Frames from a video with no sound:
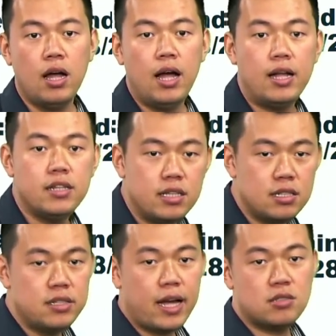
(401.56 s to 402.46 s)
And in
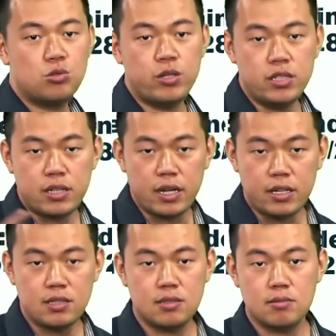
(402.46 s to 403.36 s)
the next 20
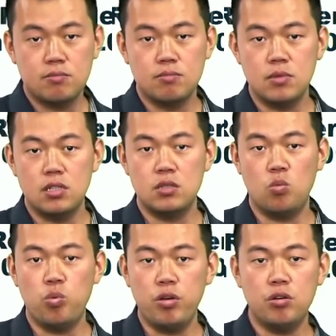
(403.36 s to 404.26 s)
days, the
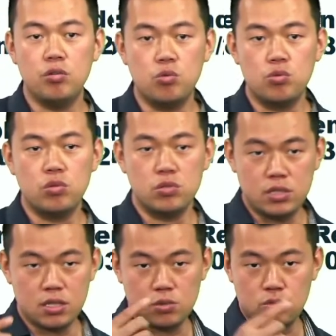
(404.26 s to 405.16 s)
view
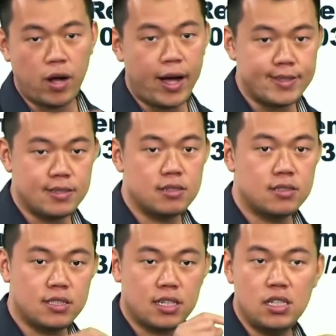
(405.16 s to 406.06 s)
just rise
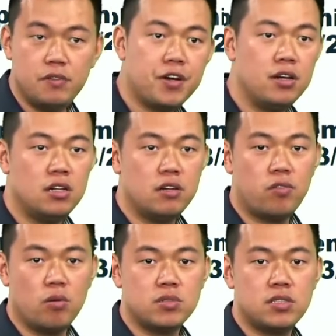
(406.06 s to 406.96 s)
significantly
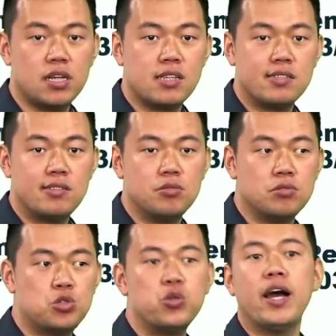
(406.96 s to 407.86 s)
from 6 to
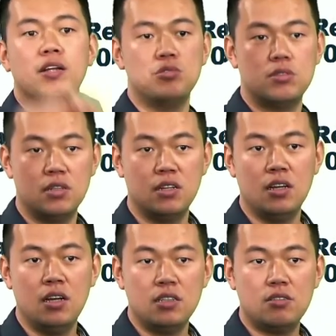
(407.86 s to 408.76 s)
300.
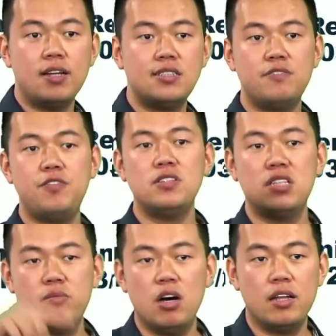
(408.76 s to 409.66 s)
So that's the first
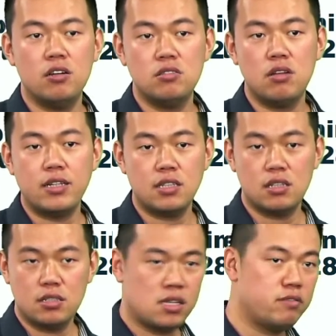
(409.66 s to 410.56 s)
email, and also I think
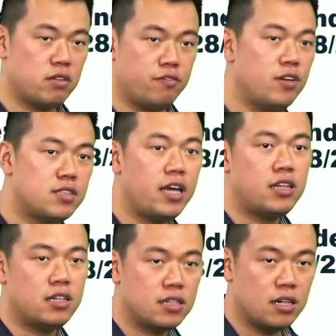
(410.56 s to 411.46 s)
it's kind of the first hit
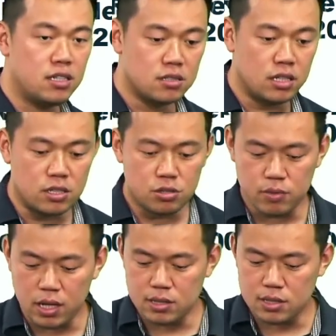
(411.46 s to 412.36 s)
in
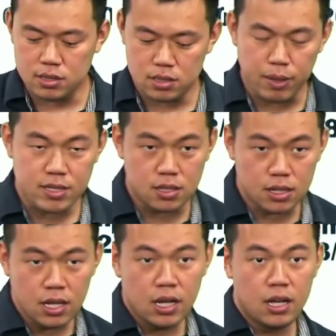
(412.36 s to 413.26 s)
the
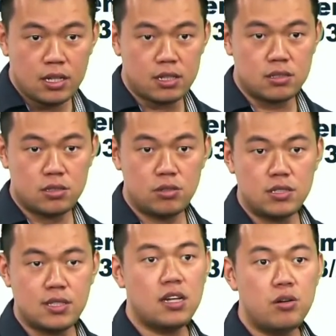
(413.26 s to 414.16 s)
semester that
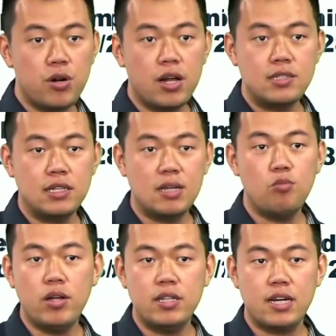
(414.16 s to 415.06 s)
students suddenly realize
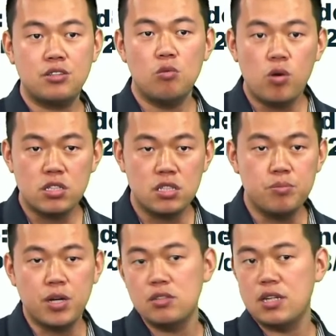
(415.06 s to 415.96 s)
someone is actually watching them,
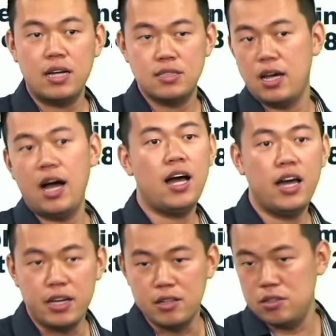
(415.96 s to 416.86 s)
because I say,
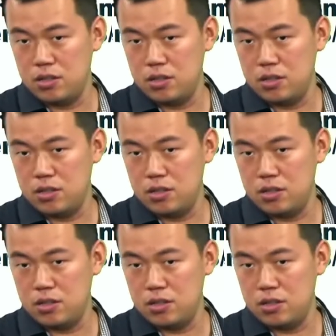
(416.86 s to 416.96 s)
hi,